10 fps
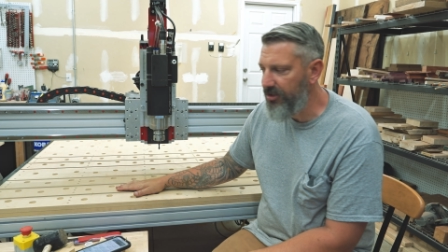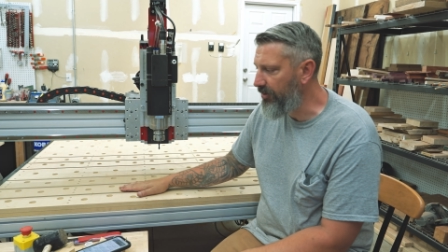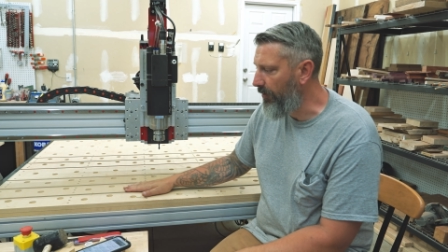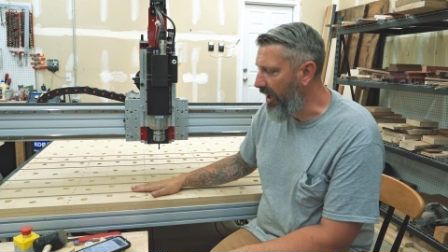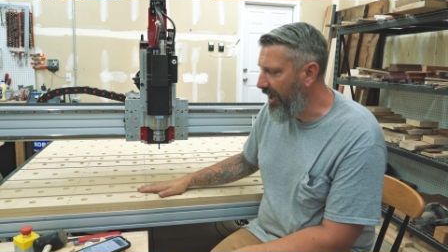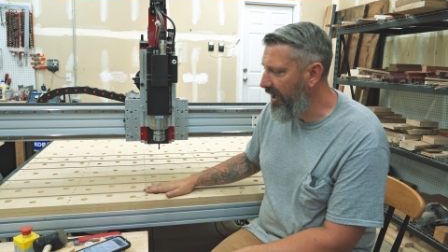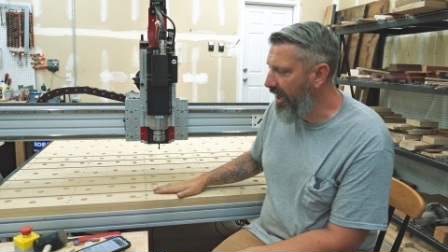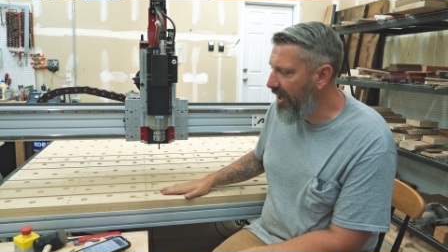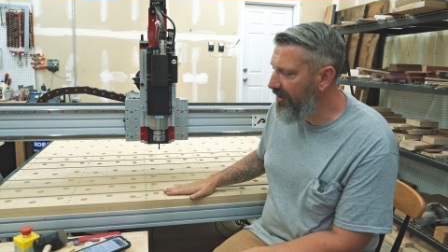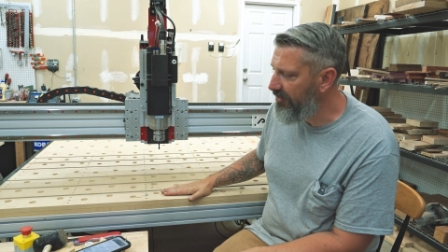So I
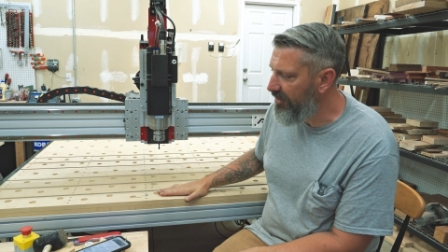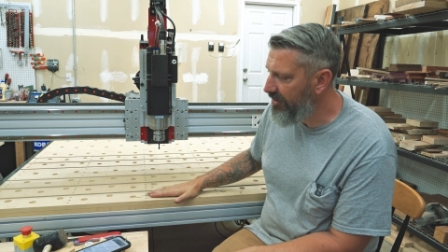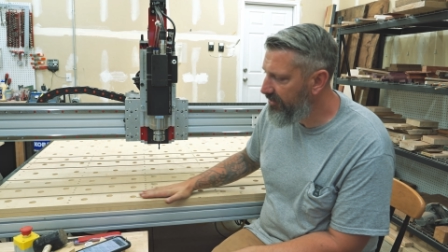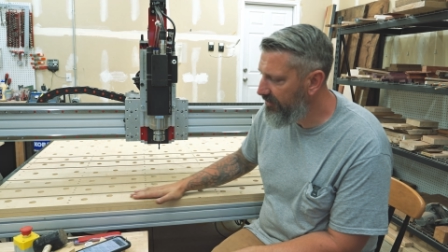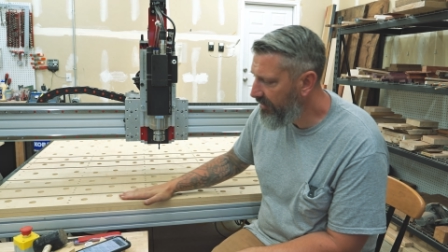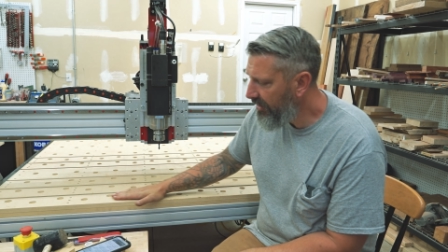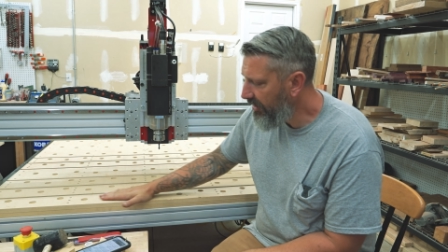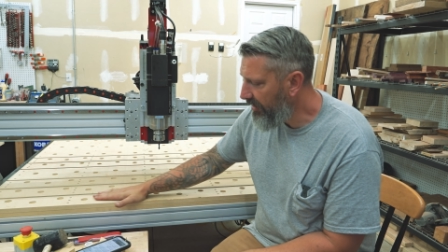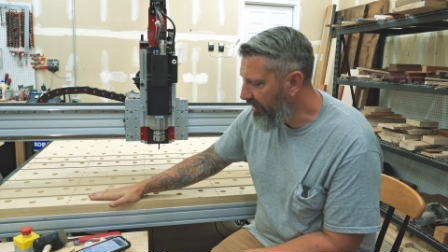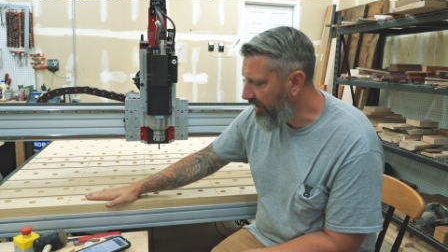added this
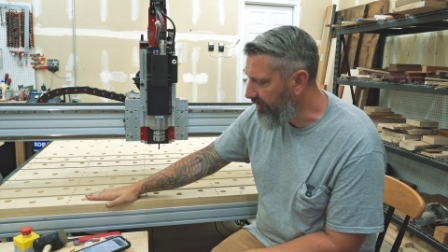uh,